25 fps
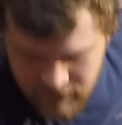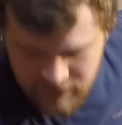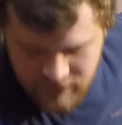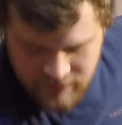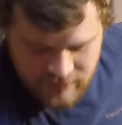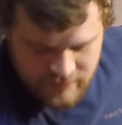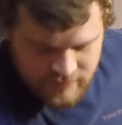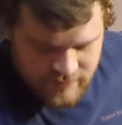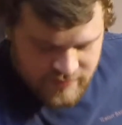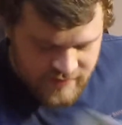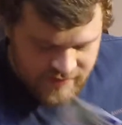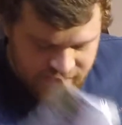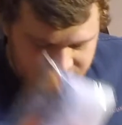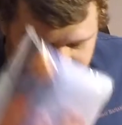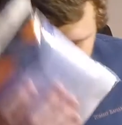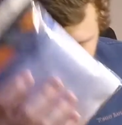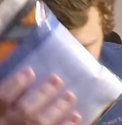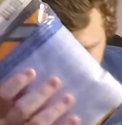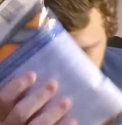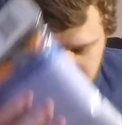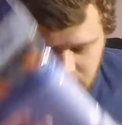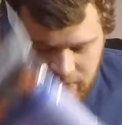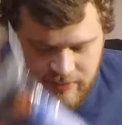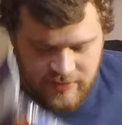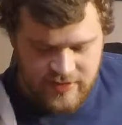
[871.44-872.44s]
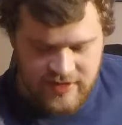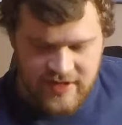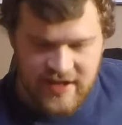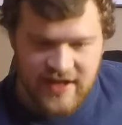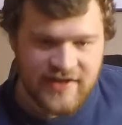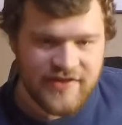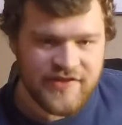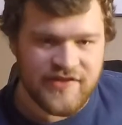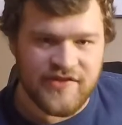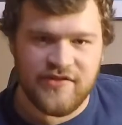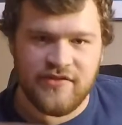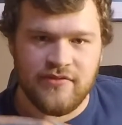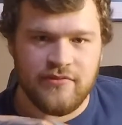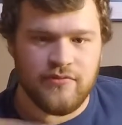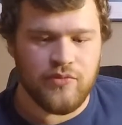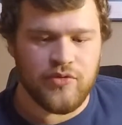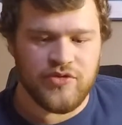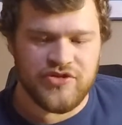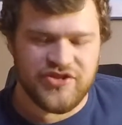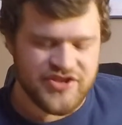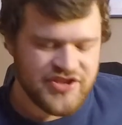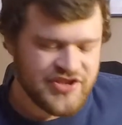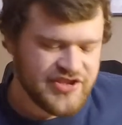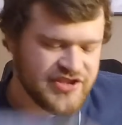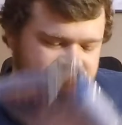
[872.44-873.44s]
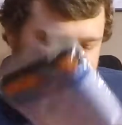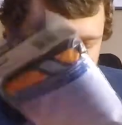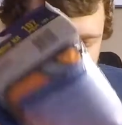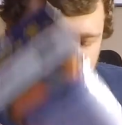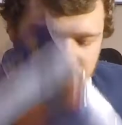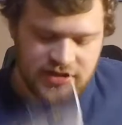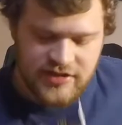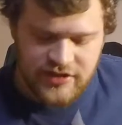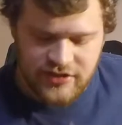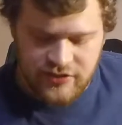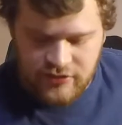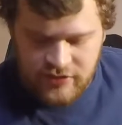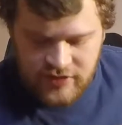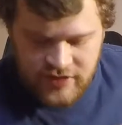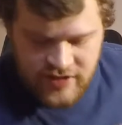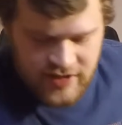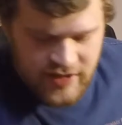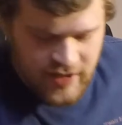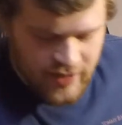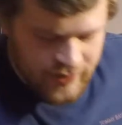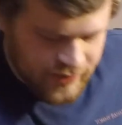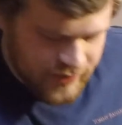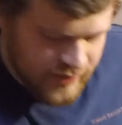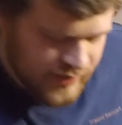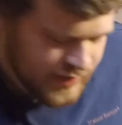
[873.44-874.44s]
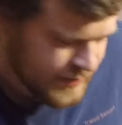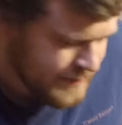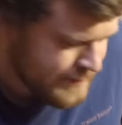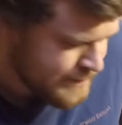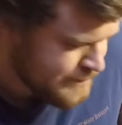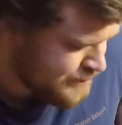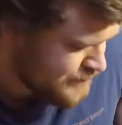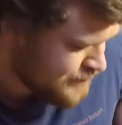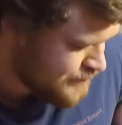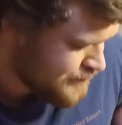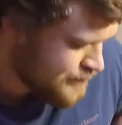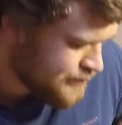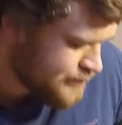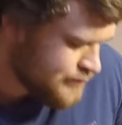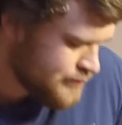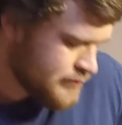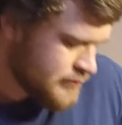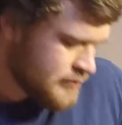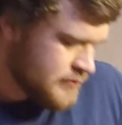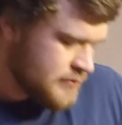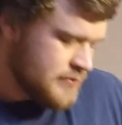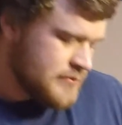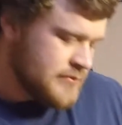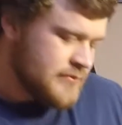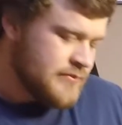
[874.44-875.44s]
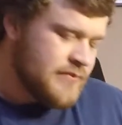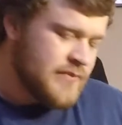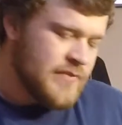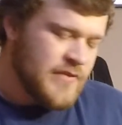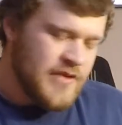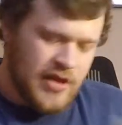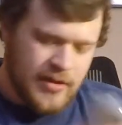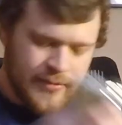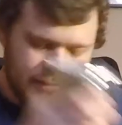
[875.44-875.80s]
This is probably the next, which is literally nothing. But